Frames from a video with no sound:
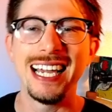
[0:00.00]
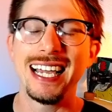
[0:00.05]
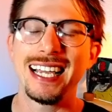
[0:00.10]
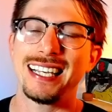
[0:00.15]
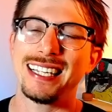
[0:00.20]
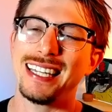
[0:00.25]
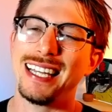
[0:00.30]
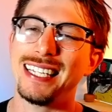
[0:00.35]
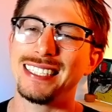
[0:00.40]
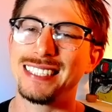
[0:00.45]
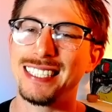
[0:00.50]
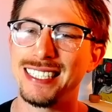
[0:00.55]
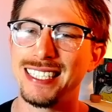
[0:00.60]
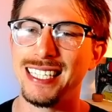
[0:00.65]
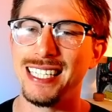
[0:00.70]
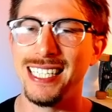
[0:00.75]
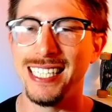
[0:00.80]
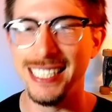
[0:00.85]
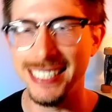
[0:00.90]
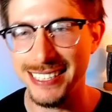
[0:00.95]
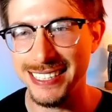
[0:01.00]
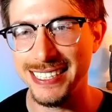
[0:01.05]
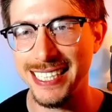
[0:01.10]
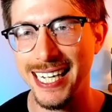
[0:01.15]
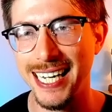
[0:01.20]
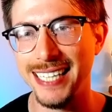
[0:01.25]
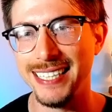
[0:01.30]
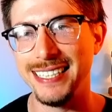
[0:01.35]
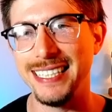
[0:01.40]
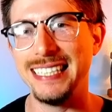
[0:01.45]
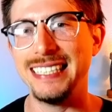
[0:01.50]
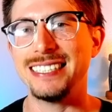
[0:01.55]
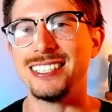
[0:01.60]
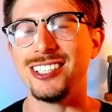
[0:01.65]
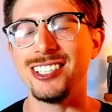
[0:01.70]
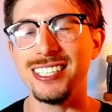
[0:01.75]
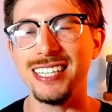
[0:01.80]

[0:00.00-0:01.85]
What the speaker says: Classic is dead. These are